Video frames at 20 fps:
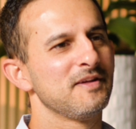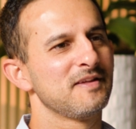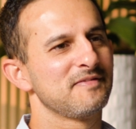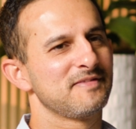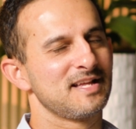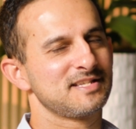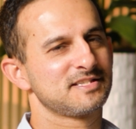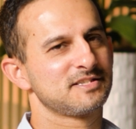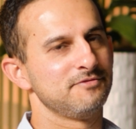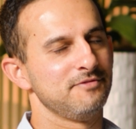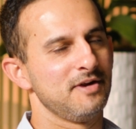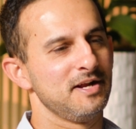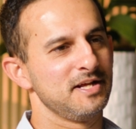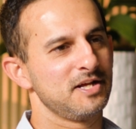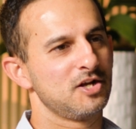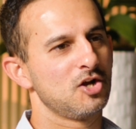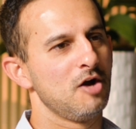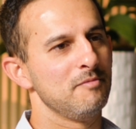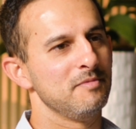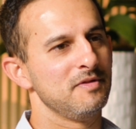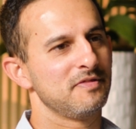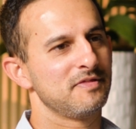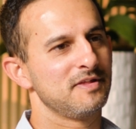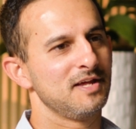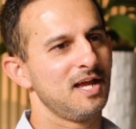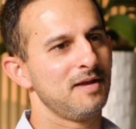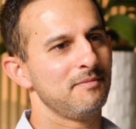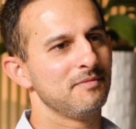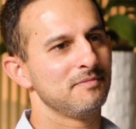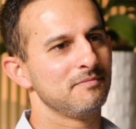I think that's the running common
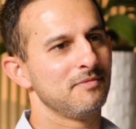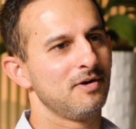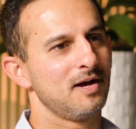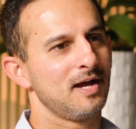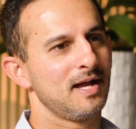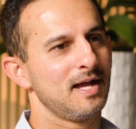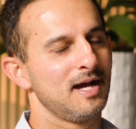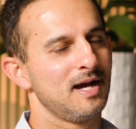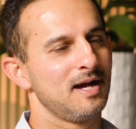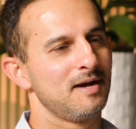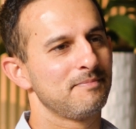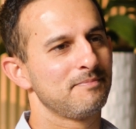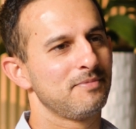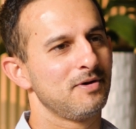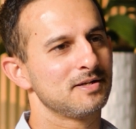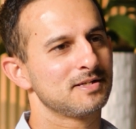theme in my